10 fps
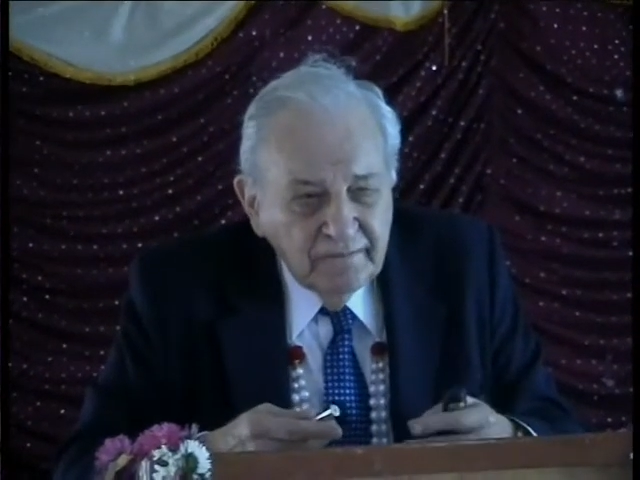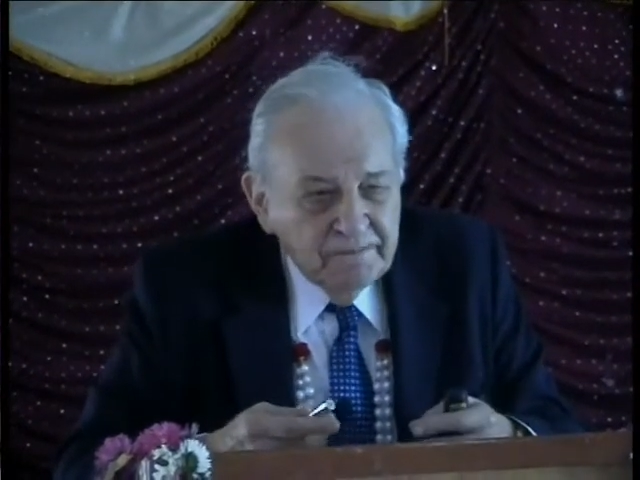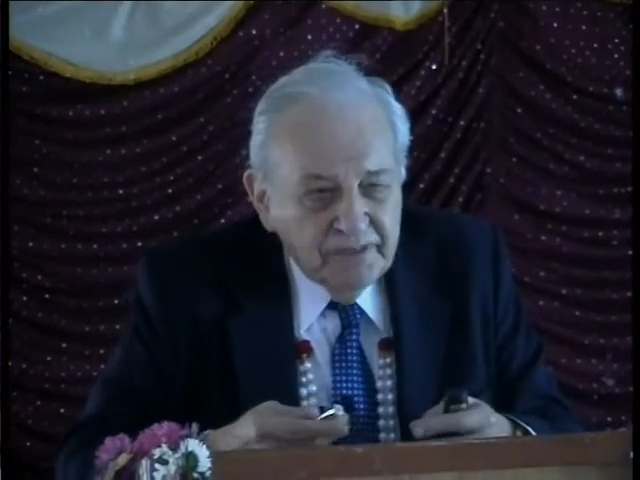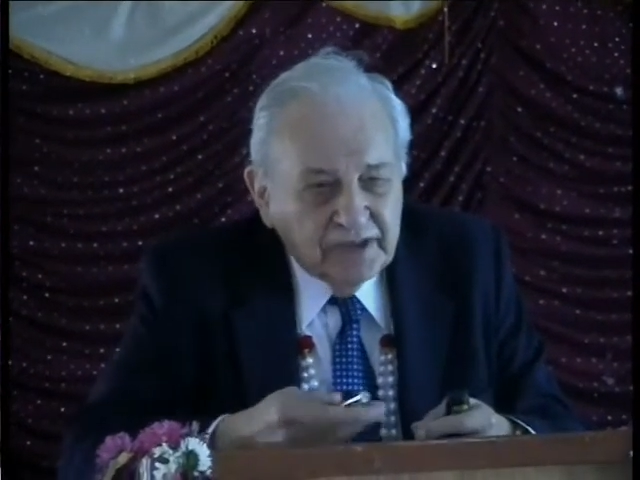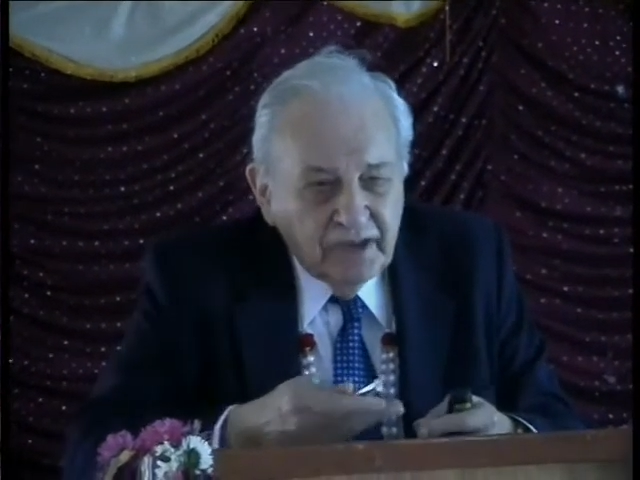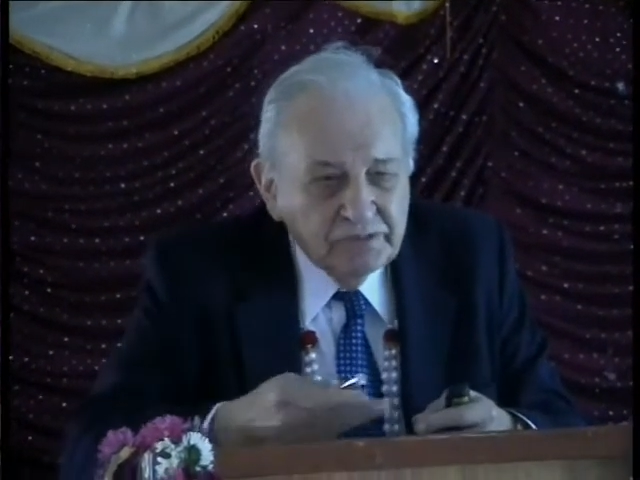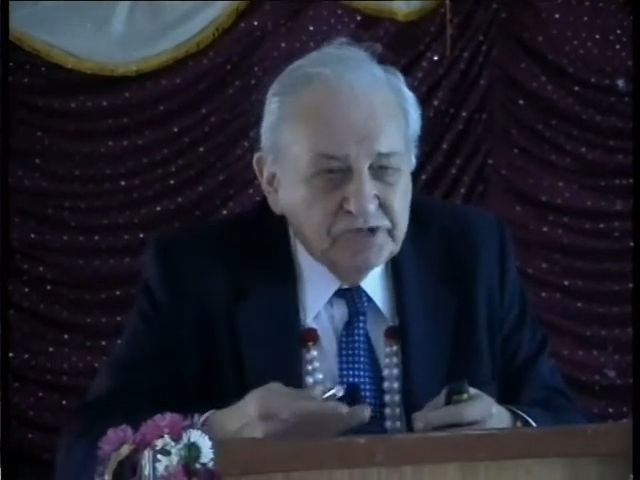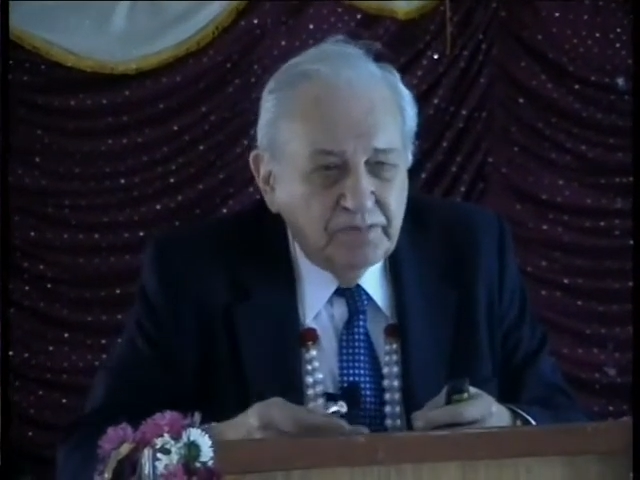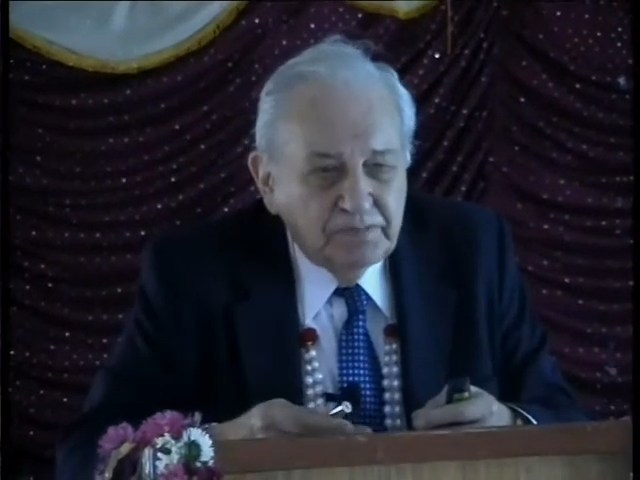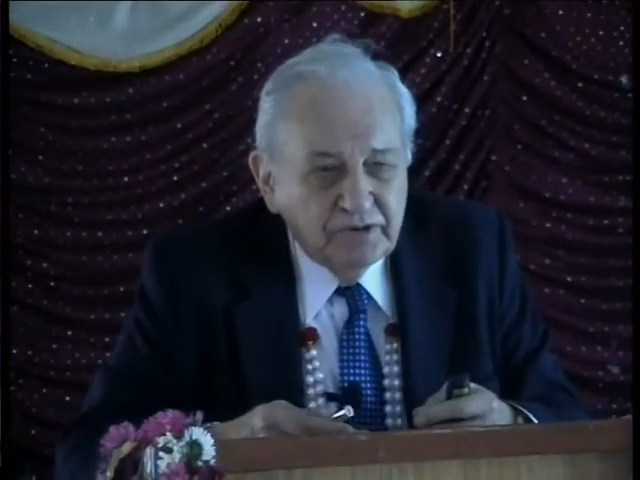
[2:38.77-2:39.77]
that comes
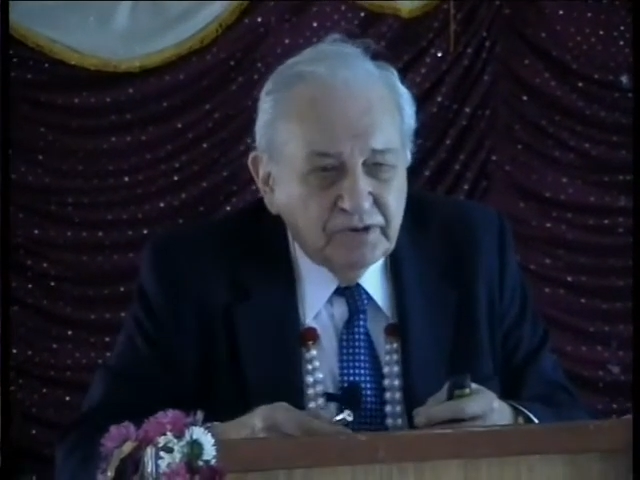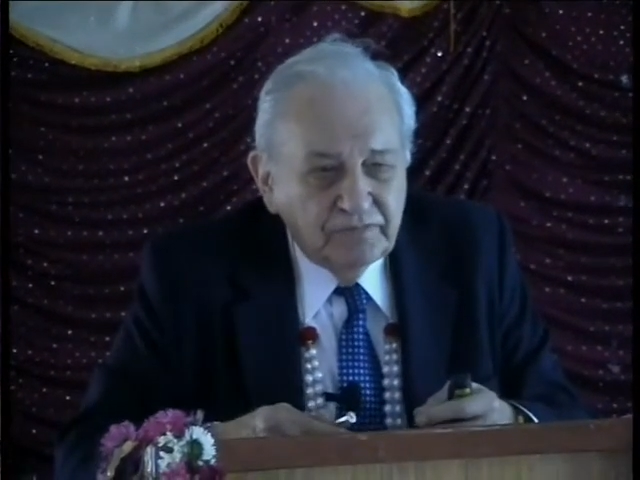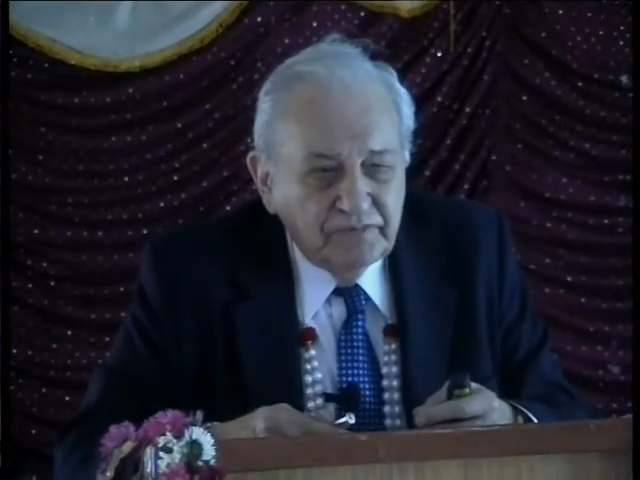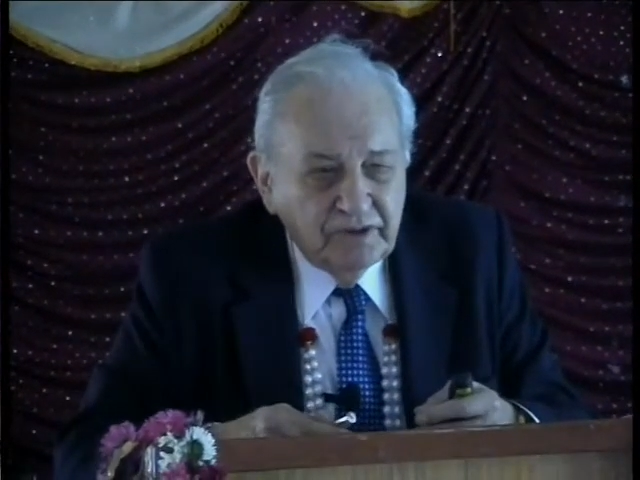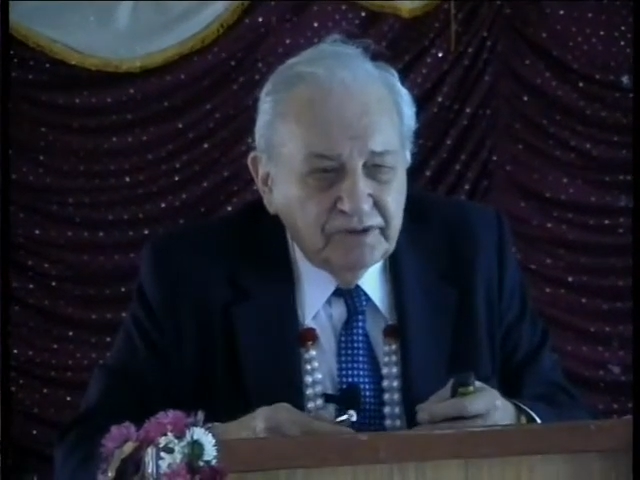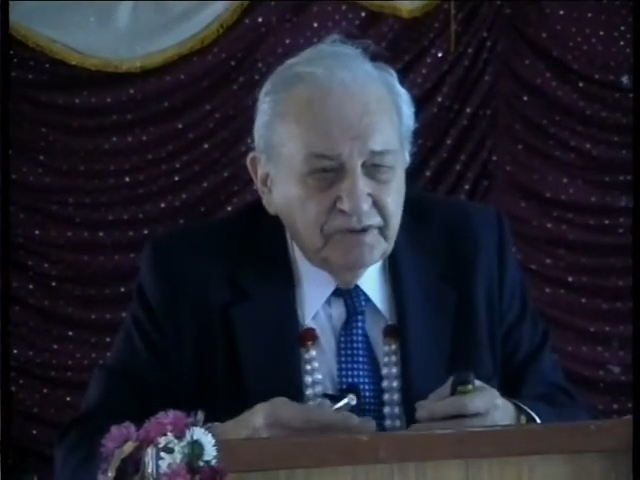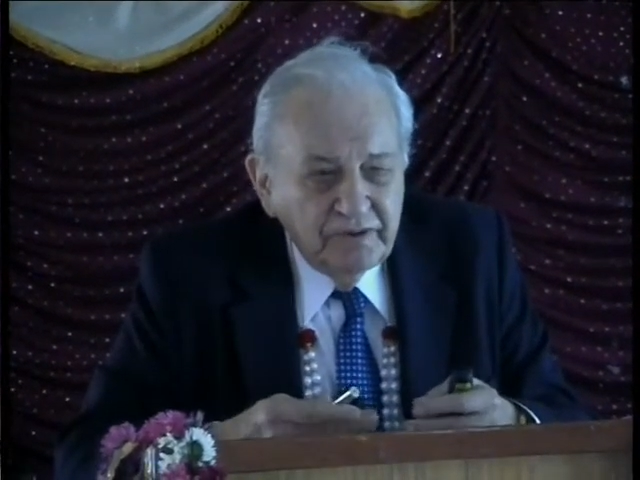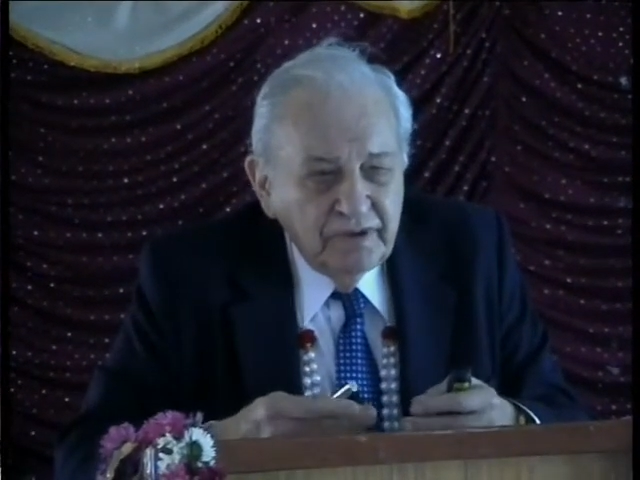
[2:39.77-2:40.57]
up in your field, and